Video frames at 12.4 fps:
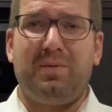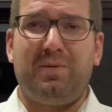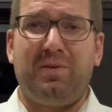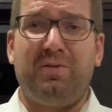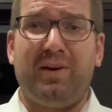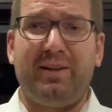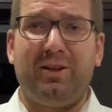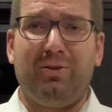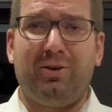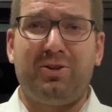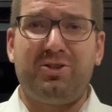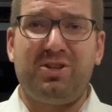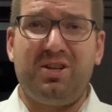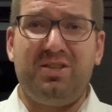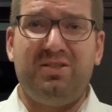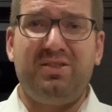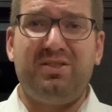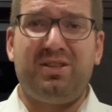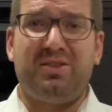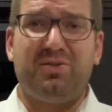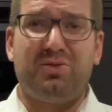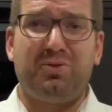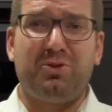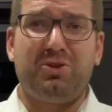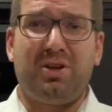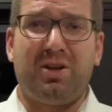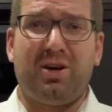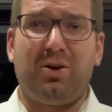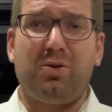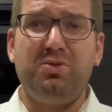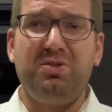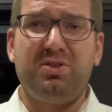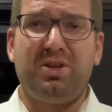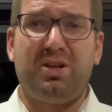We find the Lord Jesus in a certain house,